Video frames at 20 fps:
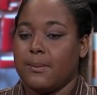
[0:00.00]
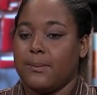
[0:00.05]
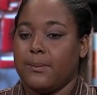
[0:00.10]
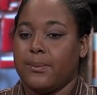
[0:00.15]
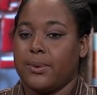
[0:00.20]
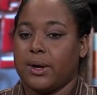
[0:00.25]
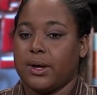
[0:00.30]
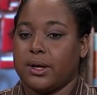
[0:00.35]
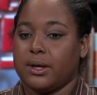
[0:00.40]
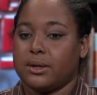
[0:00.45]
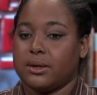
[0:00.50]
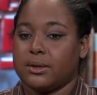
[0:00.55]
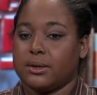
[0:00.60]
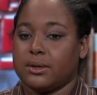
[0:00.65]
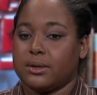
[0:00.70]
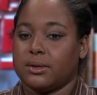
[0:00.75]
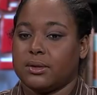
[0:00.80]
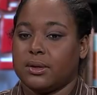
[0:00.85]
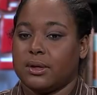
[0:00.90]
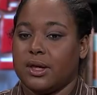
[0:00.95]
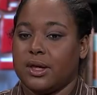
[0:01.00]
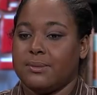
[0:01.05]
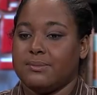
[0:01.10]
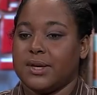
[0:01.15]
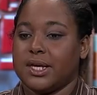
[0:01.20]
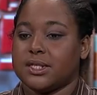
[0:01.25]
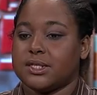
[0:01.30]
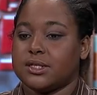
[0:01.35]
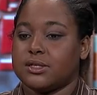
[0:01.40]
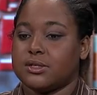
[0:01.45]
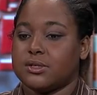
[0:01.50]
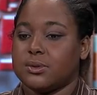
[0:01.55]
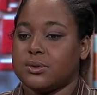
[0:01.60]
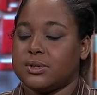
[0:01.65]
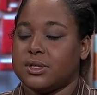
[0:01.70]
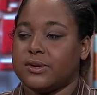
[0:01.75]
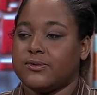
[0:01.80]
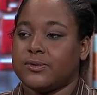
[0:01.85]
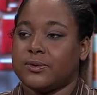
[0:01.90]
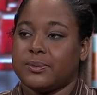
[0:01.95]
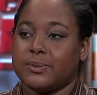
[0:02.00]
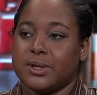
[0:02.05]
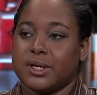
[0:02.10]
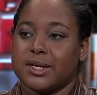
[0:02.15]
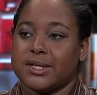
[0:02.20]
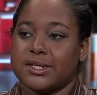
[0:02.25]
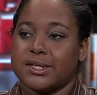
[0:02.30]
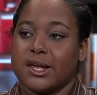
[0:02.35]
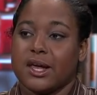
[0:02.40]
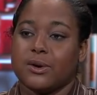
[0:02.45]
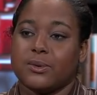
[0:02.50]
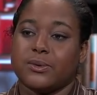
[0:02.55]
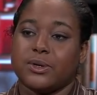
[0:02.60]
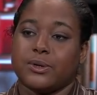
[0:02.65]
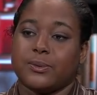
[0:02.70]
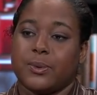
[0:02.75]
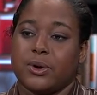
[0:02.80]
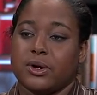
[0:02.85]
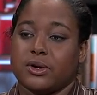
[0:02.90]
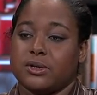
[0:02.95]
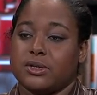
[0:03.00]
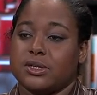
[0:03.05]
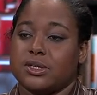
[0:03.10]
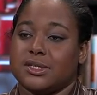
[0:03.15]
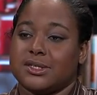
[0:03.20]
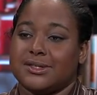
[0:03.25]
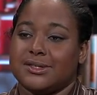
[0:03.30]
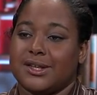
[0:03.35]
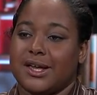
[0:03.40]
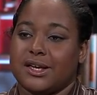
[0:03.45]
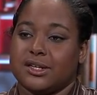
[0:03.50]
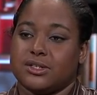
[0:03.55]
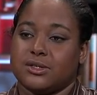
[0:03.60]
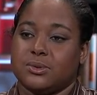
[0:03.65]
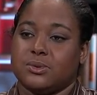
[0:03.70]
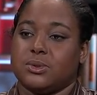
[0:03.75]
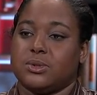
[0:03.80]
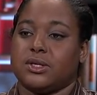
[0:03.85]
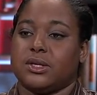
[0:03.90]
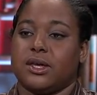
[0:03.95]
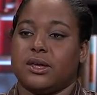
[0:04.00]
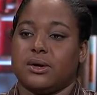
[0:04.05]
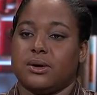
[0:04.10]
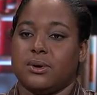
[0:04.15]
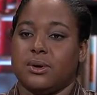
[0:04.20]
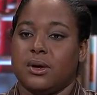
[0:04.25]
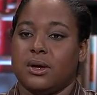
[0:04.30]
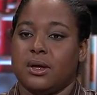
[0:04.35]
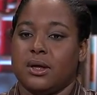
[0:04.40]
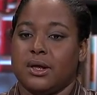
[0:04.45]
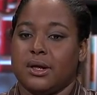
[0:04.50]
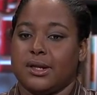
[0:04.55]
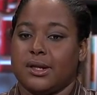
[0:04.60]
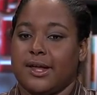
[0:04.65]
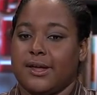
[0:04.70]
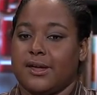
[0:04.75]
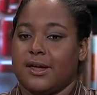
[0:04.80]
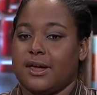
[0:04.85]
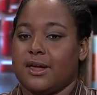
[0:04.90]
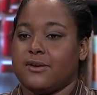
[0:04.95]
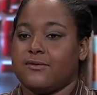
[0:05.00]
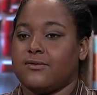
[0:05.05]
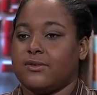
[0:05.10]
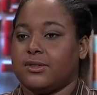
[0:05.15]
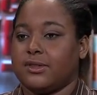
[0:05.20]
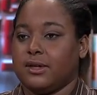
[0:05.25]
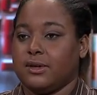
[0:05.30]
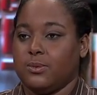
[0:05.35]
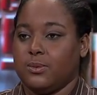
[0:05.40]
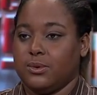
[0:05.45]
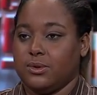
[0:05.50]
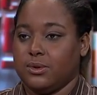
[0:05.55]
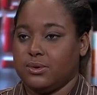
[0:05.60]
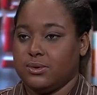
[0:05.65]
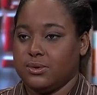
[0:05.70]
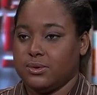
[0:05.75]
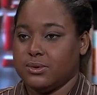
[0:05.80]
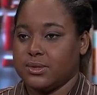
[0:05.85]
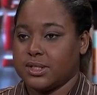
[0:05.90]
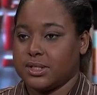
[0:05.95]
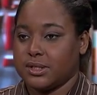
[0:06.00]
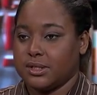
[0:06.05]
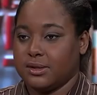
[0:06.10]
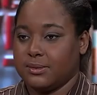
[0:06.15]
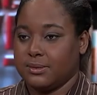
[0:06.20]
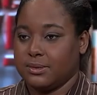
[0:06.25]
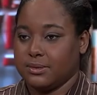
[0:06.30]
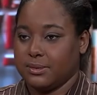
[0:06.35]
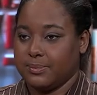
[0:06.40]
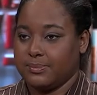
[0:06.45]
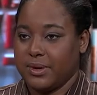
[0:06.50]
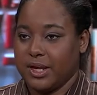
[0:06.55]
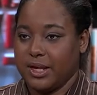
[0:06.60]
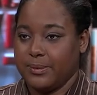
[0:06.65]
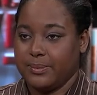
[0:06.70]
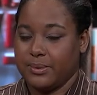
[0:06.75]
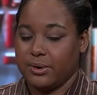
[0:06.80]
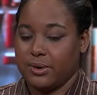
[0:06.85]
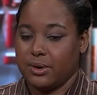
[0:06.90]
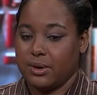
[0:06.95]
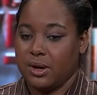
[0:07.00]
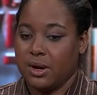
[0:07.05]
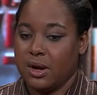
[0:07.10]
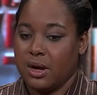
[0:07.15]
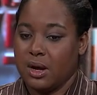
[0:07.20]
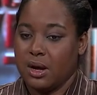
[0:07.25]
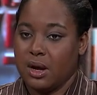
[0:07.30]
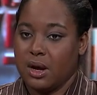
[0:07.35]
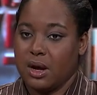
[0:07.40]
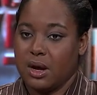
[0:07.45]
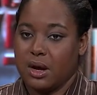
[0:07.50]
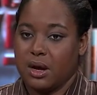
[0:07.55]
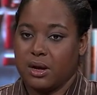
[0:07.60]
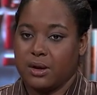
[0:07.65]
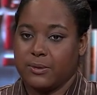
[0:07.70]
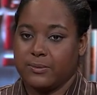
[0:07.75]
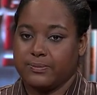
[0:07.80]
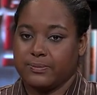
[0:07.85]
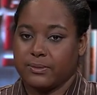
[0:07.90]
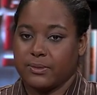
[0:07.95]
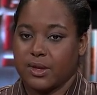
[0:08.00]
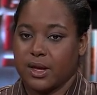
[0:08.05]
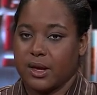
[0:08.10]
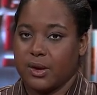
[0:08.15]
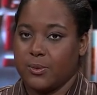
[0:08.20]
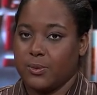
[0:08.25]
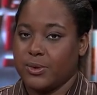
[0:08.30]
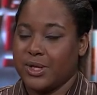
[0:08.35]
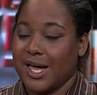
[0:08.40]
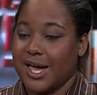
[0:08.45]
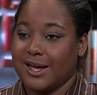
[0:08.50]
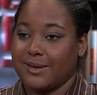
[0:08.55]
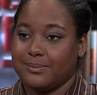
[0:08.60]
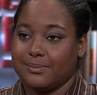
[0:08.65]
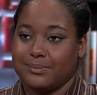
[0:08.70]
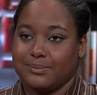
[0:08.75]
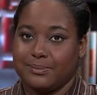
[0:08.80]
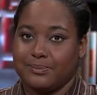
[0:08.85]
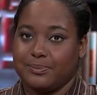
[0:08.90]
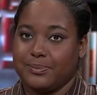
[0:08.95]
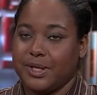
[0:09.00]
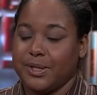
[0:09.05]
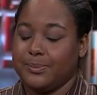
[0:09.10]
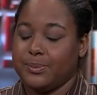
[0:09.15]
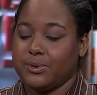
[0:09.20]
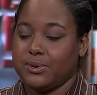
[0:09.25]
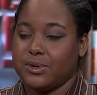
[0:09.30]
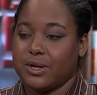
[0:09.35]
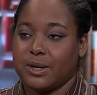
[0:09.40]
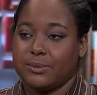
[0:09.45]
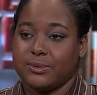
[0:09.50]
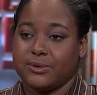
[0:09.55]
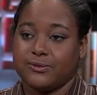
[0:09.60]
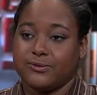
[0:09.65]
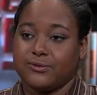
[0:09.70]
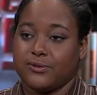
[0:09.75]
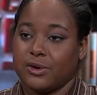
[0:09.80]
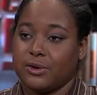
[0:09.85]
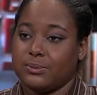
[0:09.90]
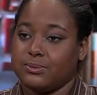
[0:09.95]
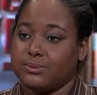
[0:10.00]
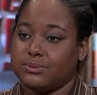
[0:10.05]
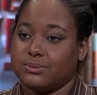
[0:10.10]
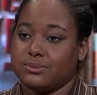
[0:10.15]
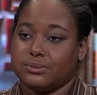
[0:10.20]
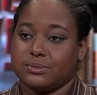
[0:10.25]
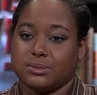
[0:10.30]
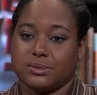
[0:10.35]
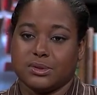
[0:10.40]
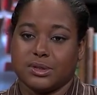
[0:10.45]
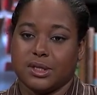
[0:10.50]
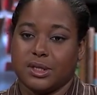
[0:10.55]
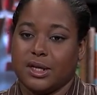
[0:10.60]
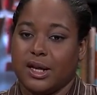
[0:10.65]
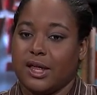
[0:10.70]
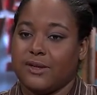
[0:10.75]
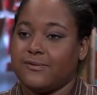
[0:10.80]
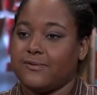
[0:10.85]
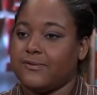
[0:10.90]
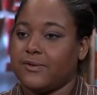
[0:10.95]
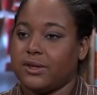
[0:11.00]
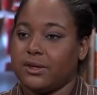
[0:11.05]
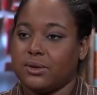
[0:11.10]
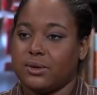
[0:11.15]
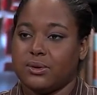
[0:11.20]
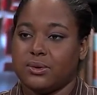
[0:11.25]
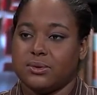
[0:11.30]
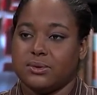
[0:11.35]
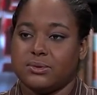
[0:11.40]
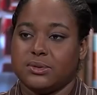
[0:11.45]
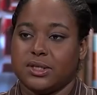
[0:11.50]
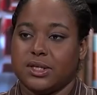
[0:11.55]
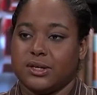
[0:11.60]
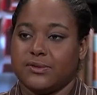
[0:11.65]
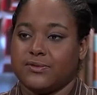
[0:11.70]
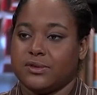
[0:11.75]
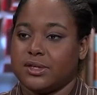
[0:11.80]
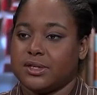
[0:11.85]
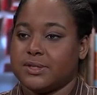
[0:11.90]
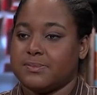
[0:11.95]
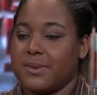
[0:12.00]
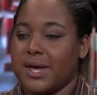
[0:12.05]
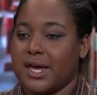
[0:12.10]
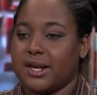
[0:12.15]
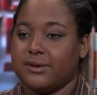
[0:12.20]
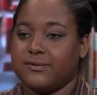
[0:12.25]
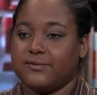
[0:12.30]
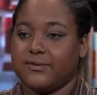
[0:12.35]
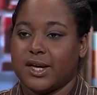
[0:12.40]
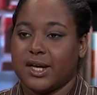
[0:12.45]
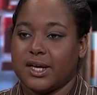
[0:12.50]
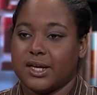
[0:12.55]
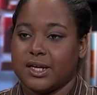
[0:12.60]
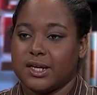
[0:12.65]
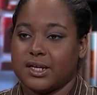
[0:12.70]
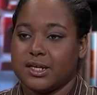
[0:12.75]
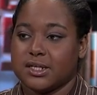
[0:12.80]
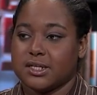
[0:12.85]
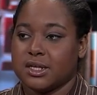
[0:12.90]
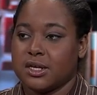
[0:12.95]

but it makes it so different because now we are part of this national scale. Like everything we do is in the paper. Um, we got people coming from the left field giving us bad advice.